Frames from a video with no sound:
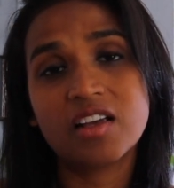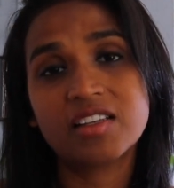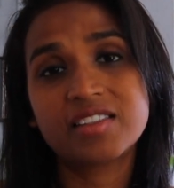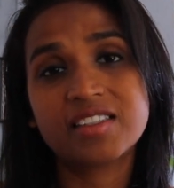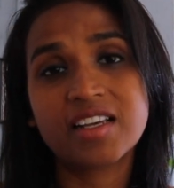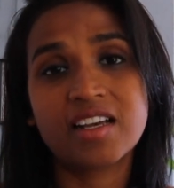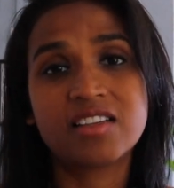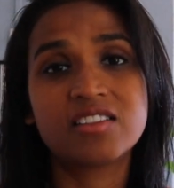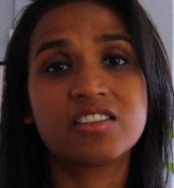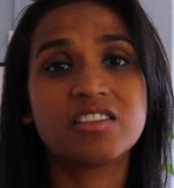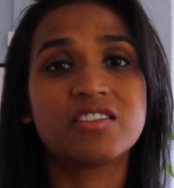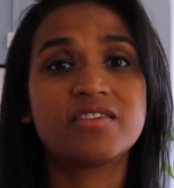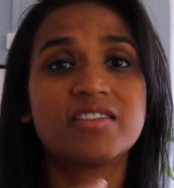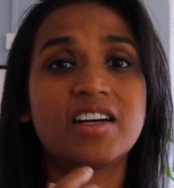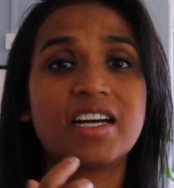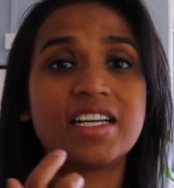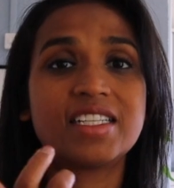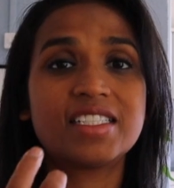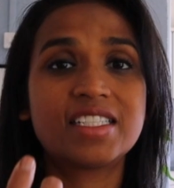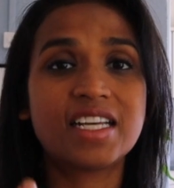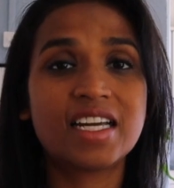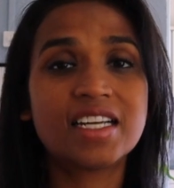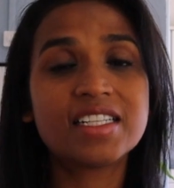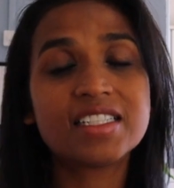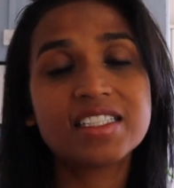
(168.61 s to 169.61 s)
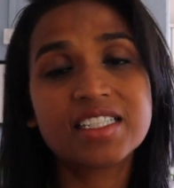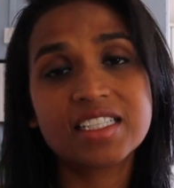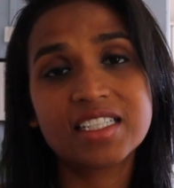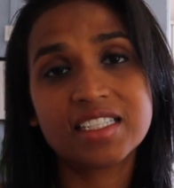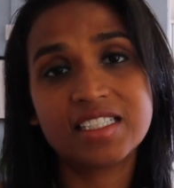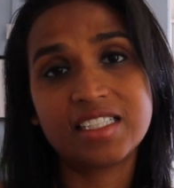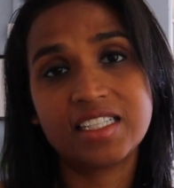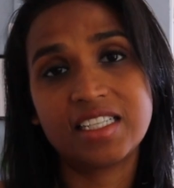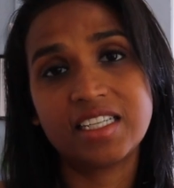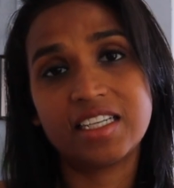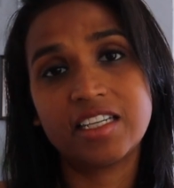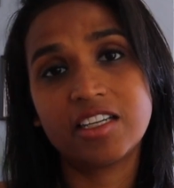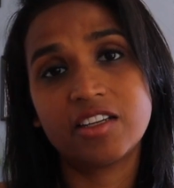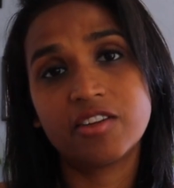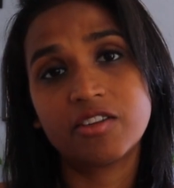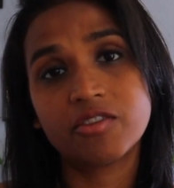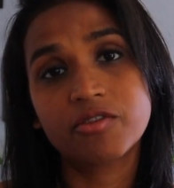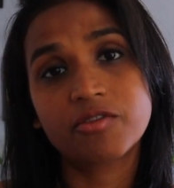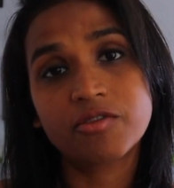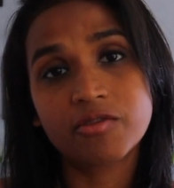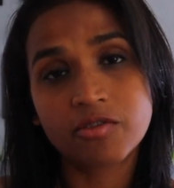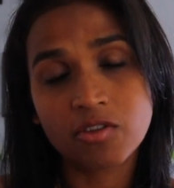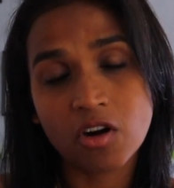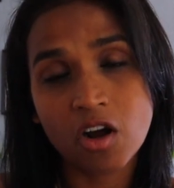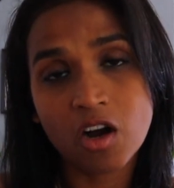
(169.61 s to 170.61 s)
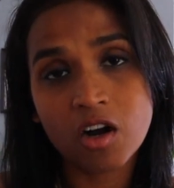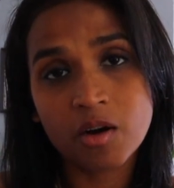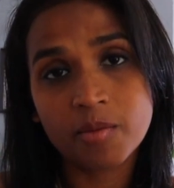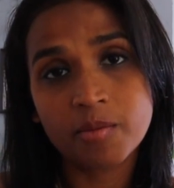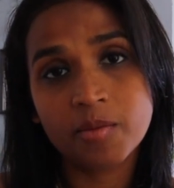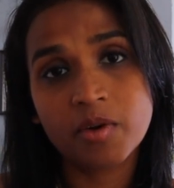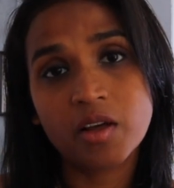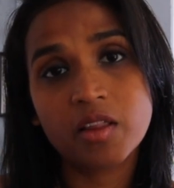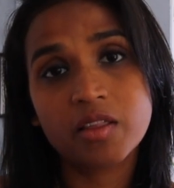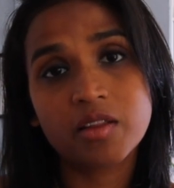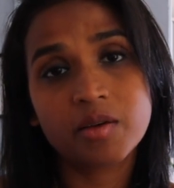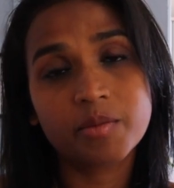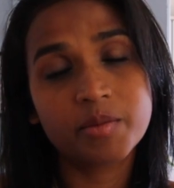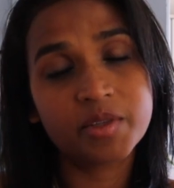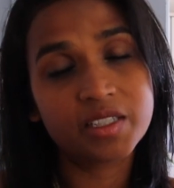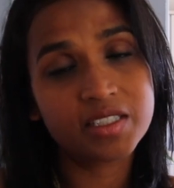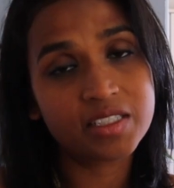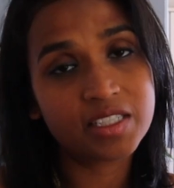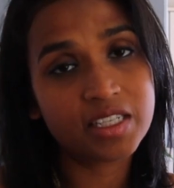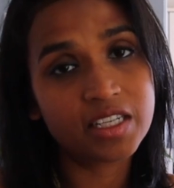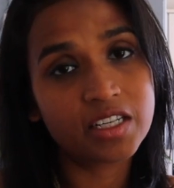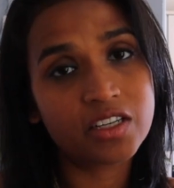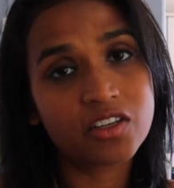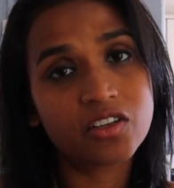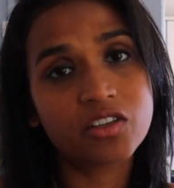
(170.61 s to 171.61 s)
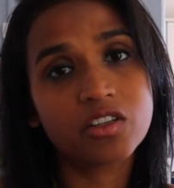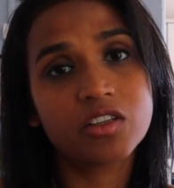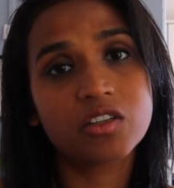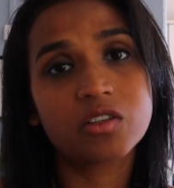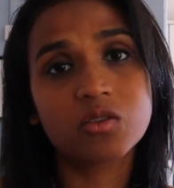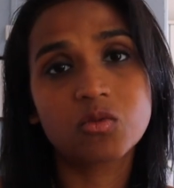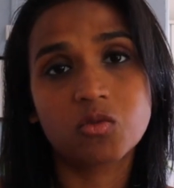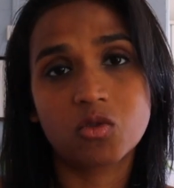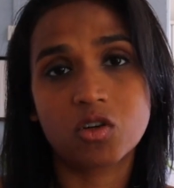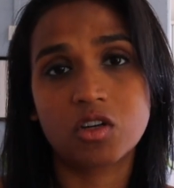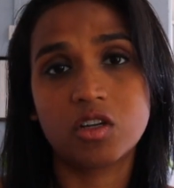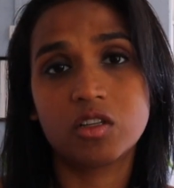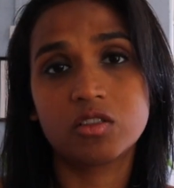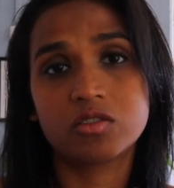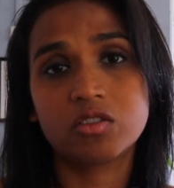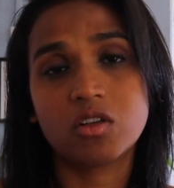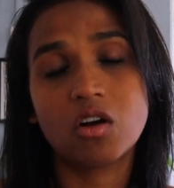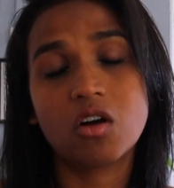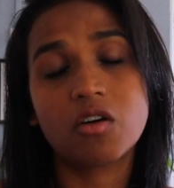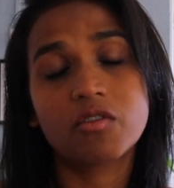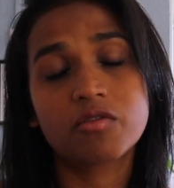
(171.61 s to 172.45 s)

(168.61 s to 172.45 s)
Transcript: sense of identity from the material world,